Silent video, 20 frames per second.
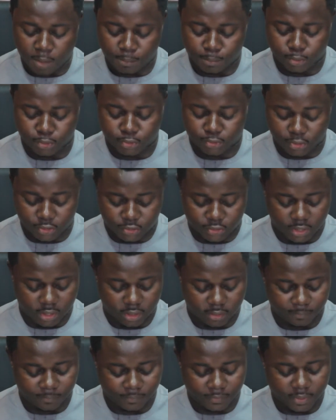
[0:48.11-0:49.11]

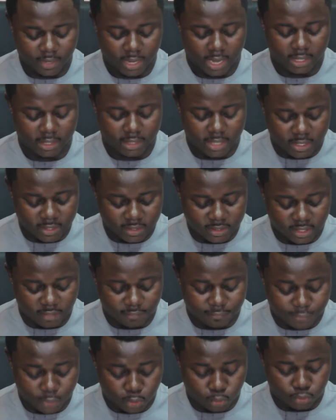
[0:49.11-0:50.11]
position against the
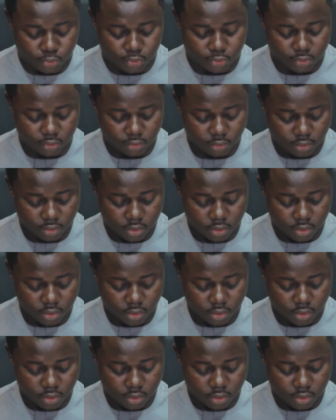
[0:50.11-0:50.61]
views